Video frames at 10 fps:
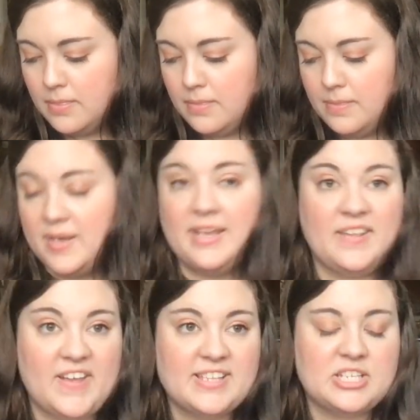then again,
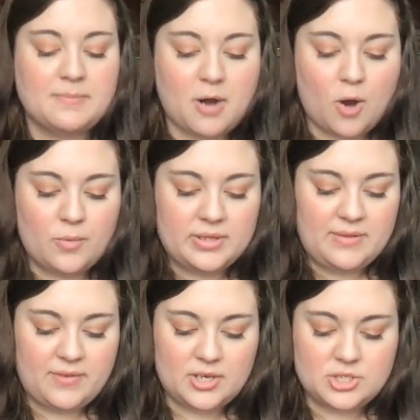like I said, tomorrow we're
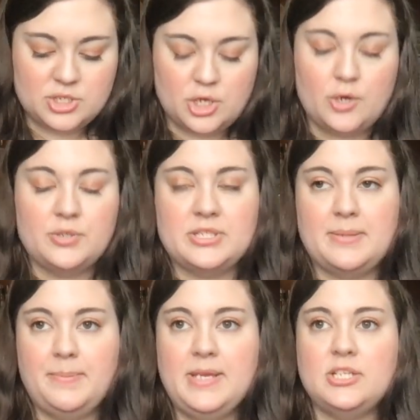leaving to go to the
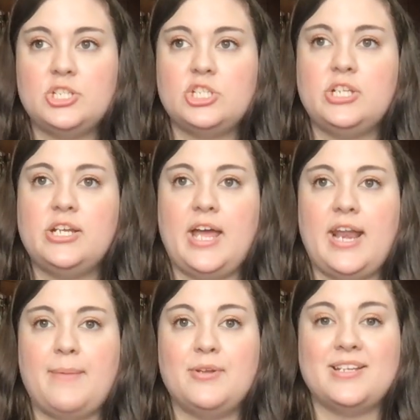beach, and
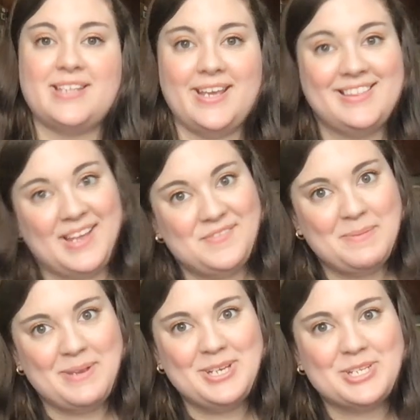I'm going to take Life's a
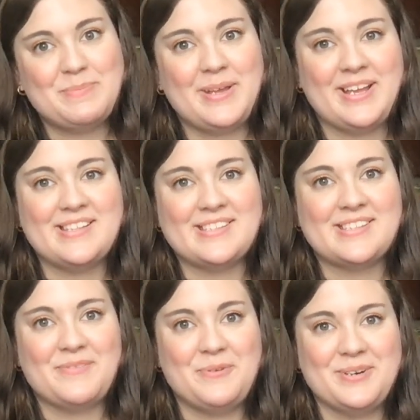Beach because,
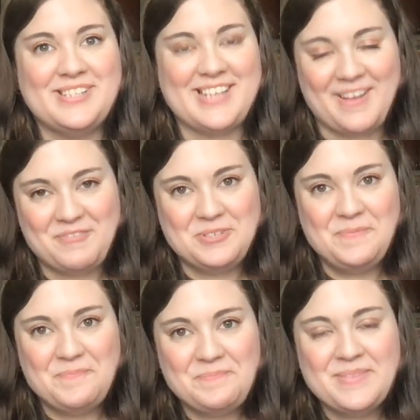of course, I have to.
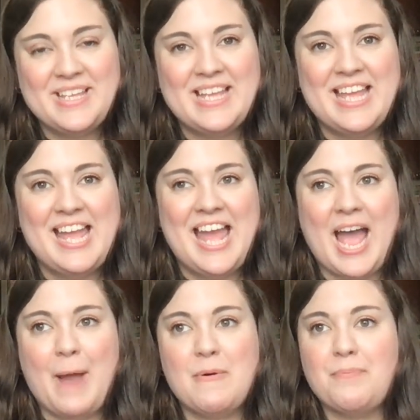
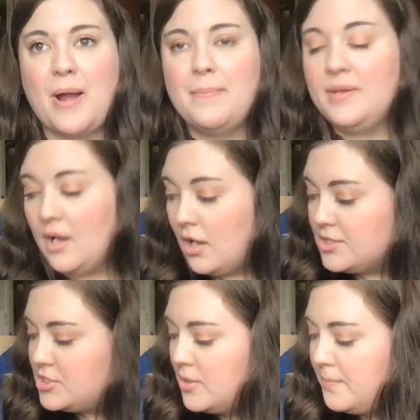I will probably
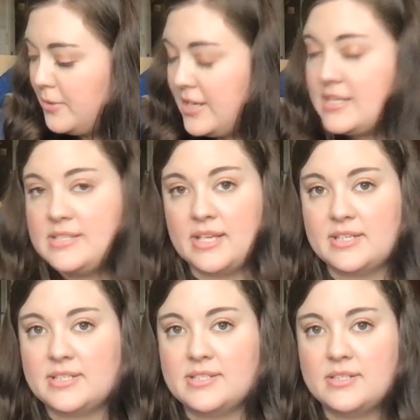also bring
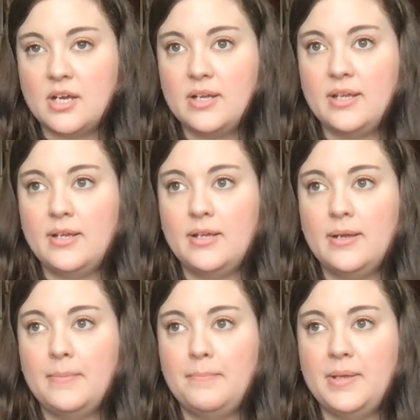Santa stocking
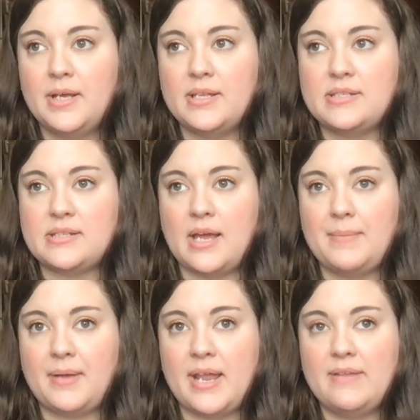because I'm
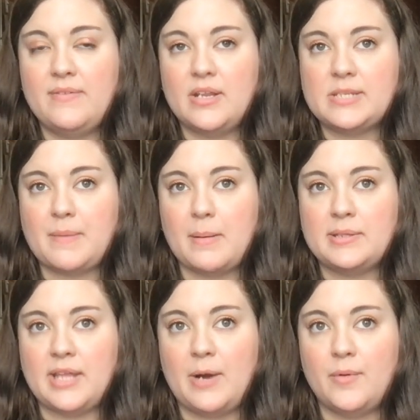kind of in a spot with
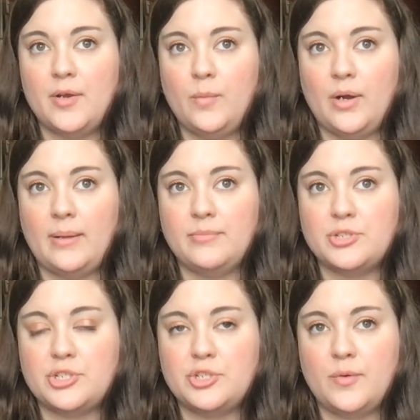that one where I'm
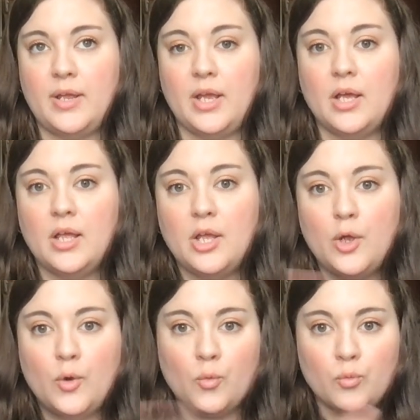just doing
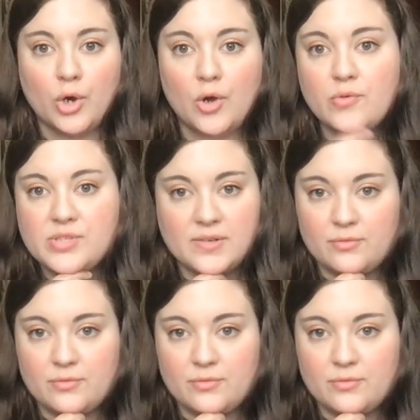rows of